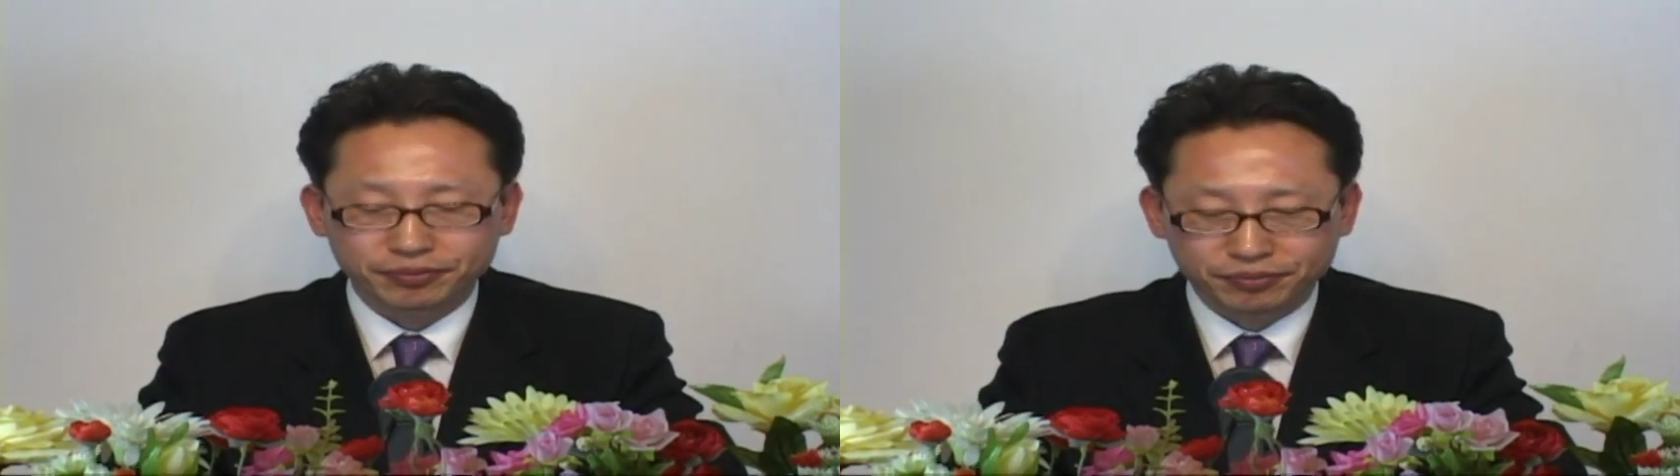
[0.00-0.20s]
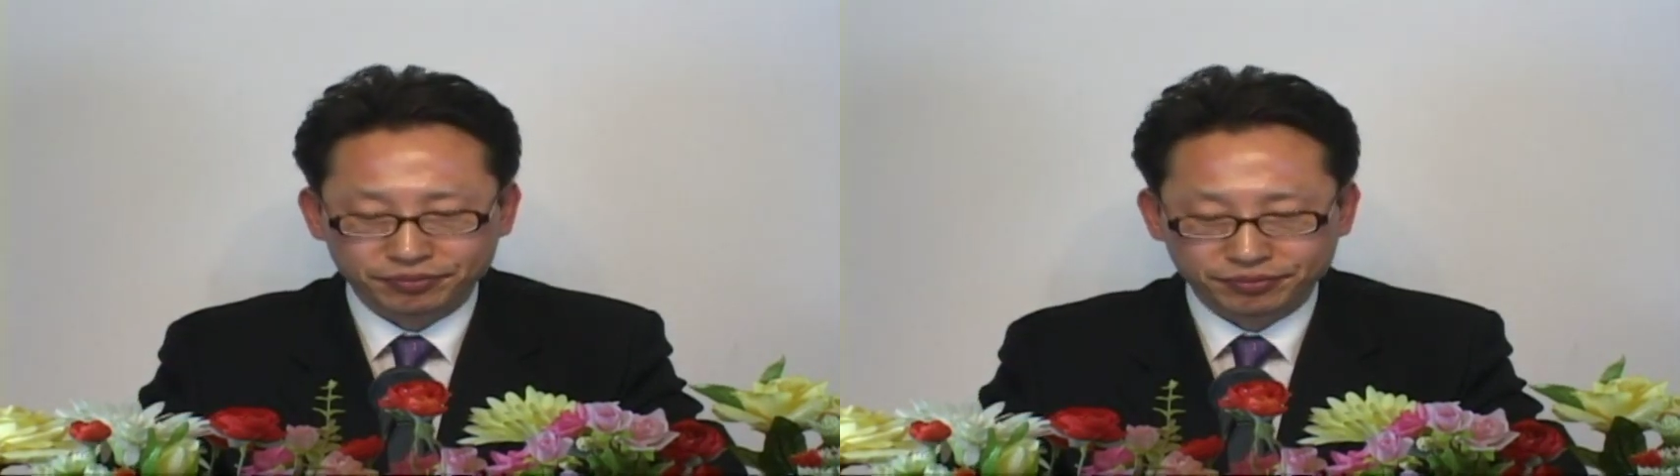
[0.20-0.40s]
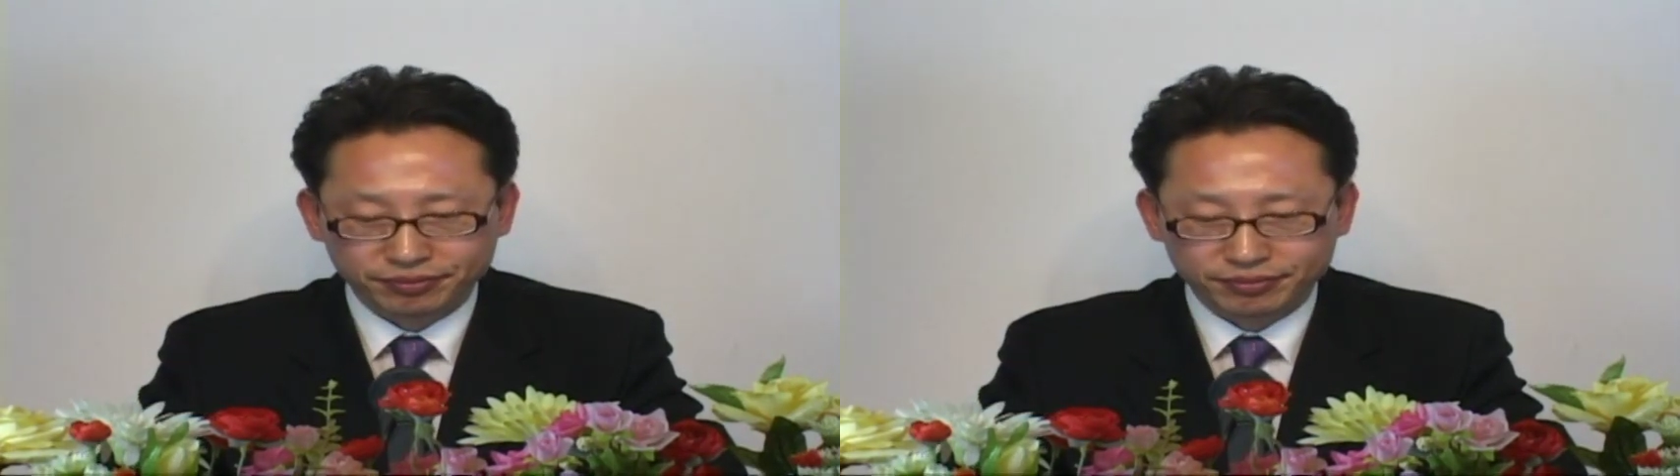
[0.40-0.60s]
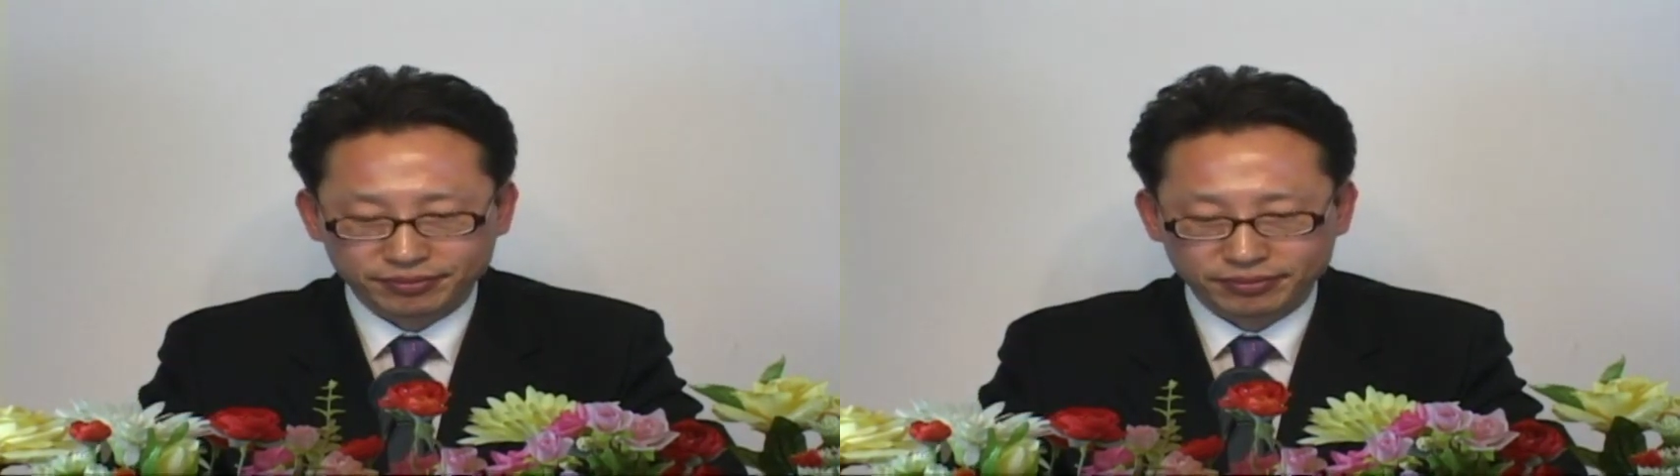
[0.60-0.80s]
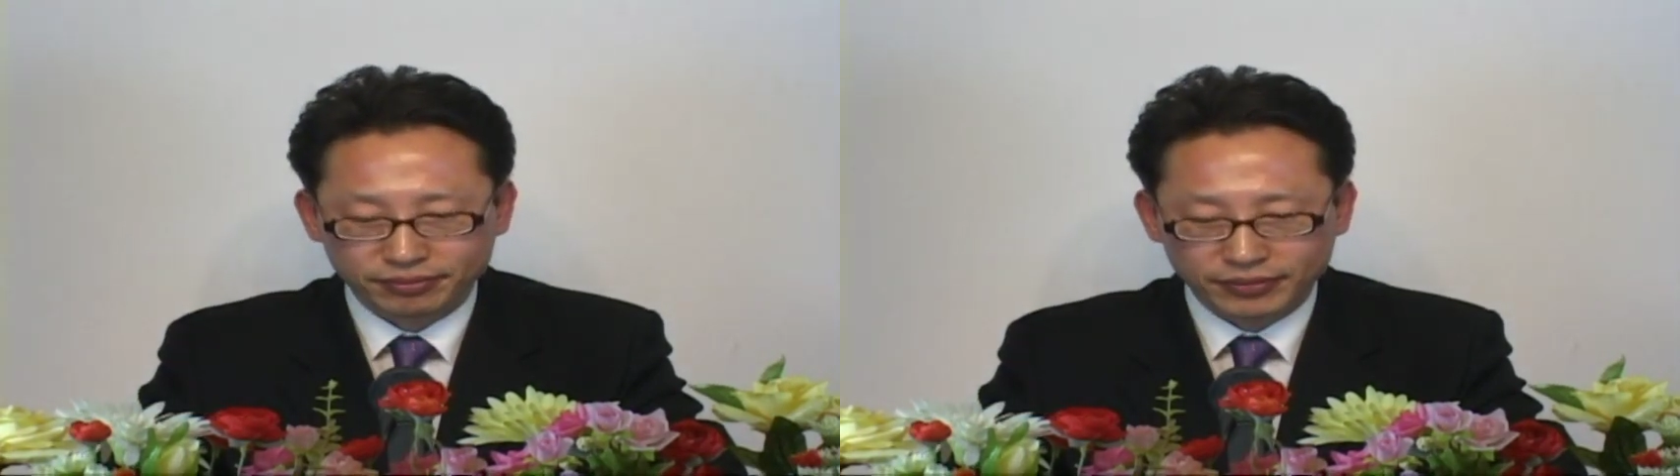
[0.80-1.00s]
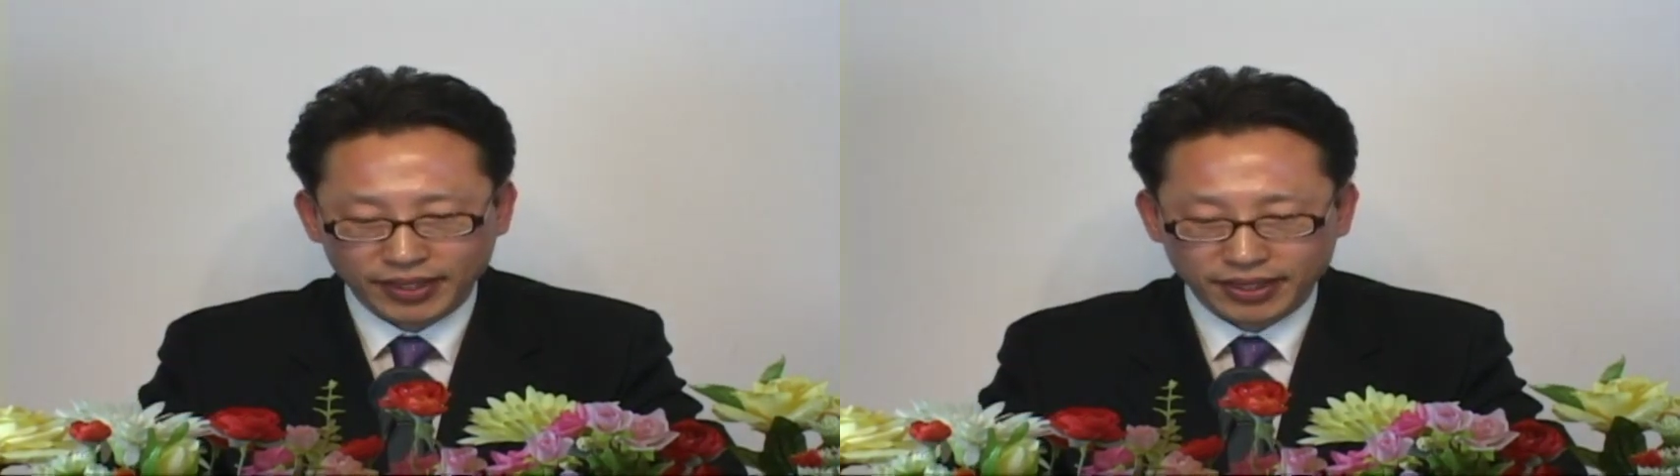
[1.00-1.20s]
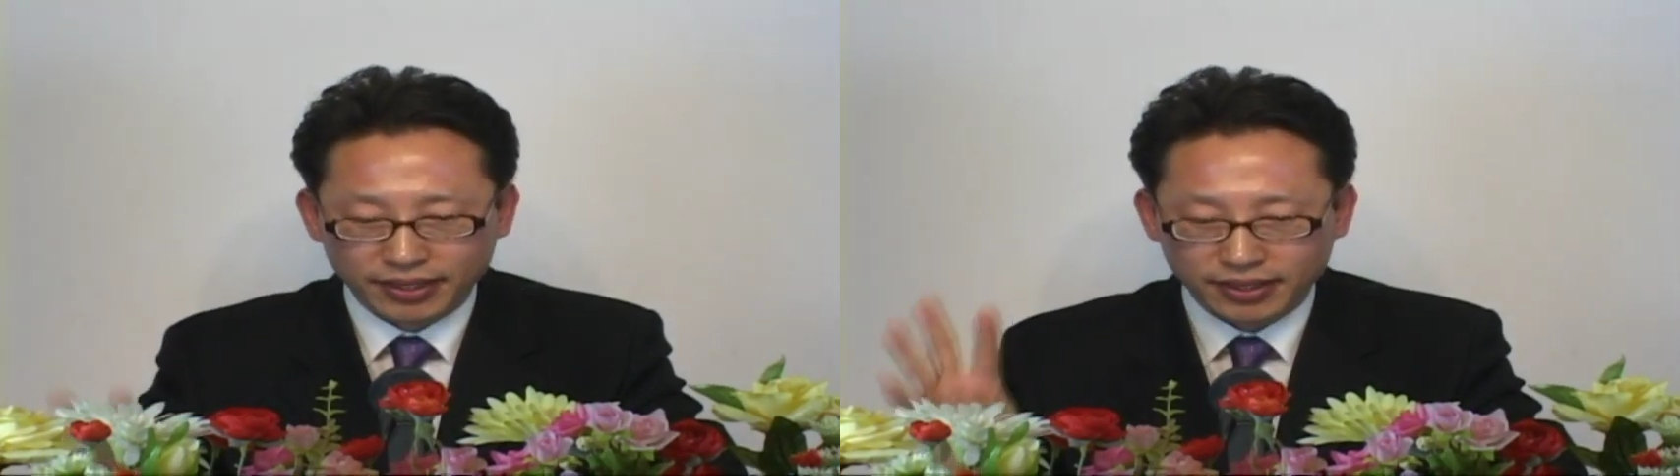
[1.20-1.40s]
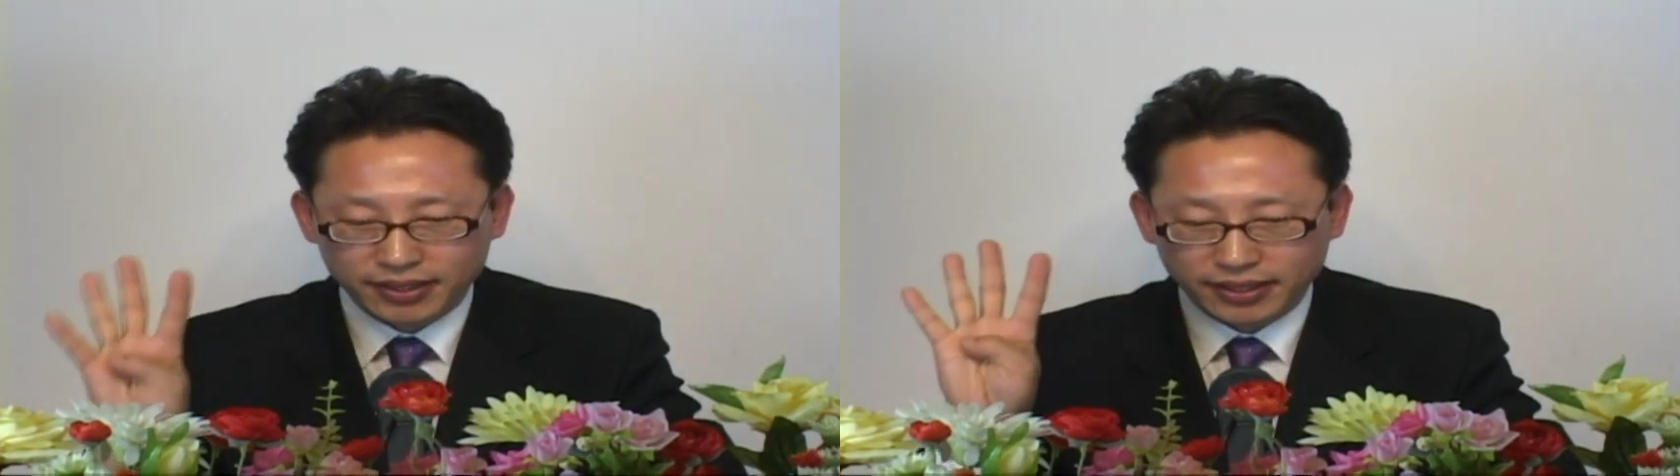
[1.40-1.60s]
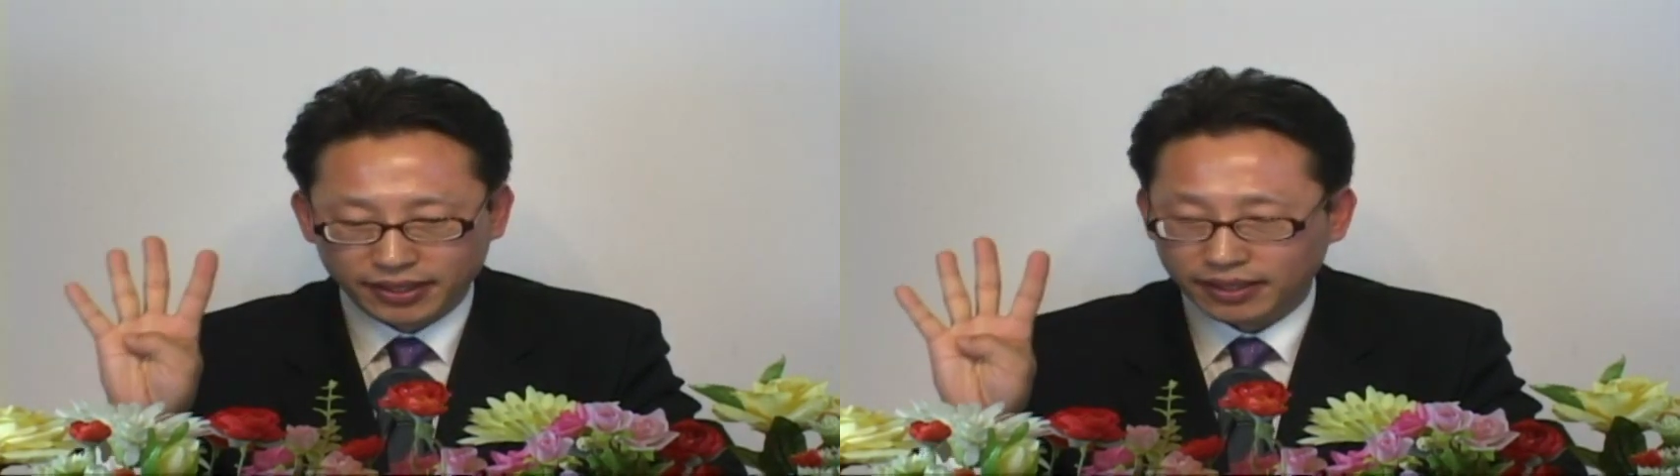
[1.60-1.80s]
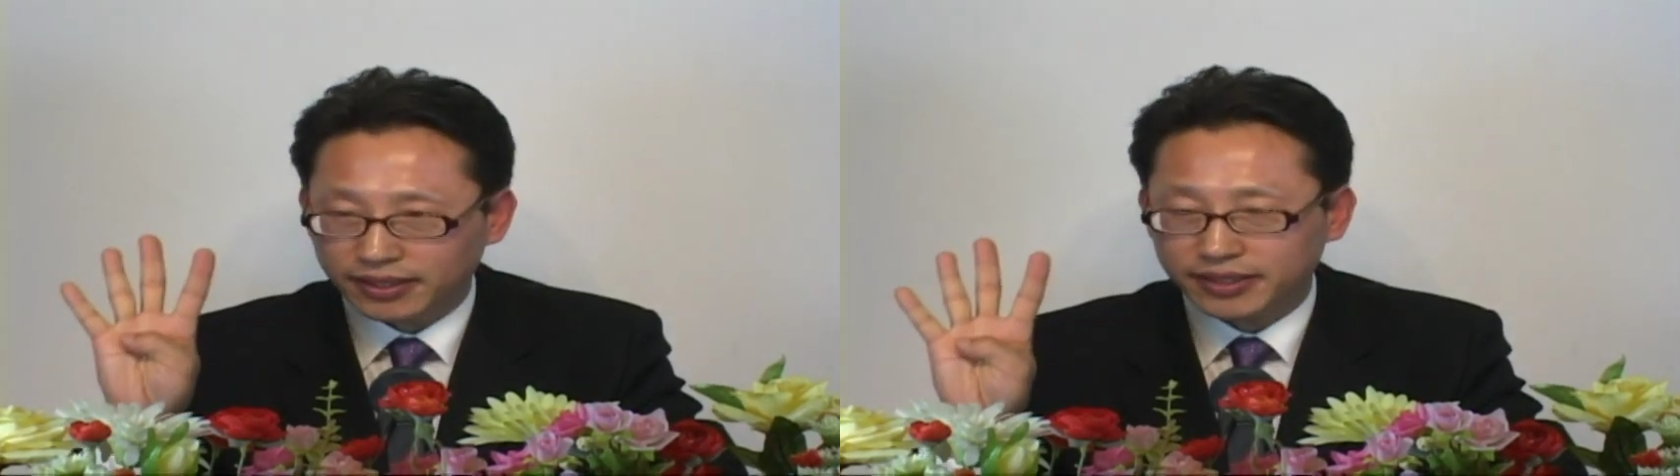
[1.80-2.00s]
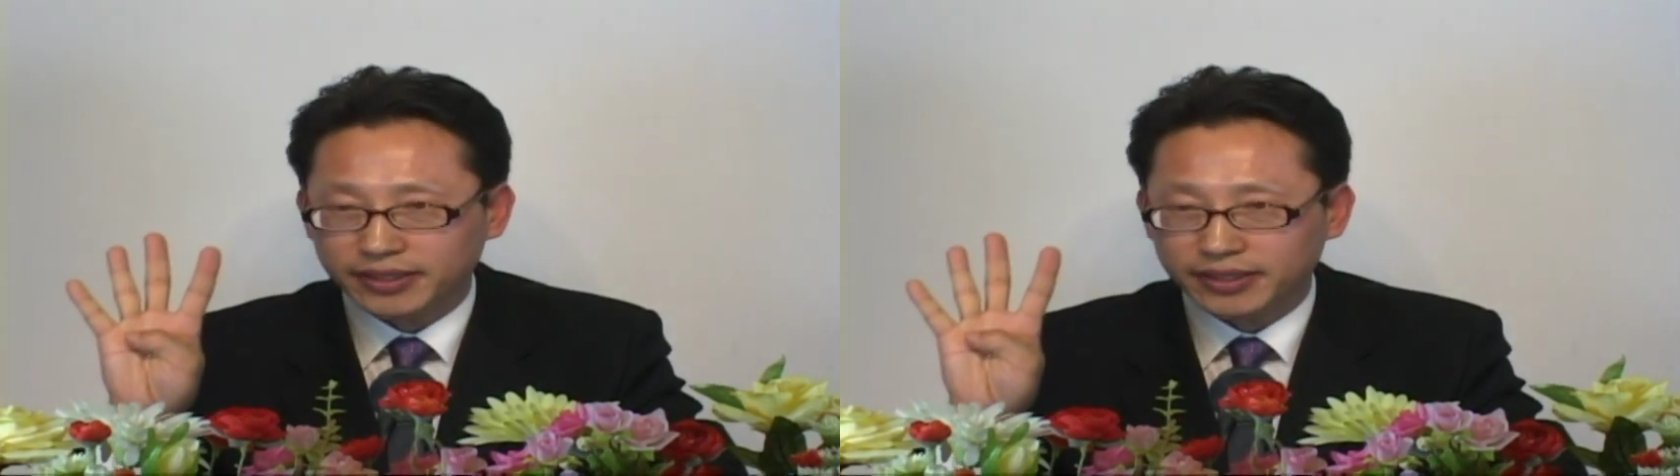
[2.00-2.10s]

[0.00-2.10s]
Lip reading: will flourish and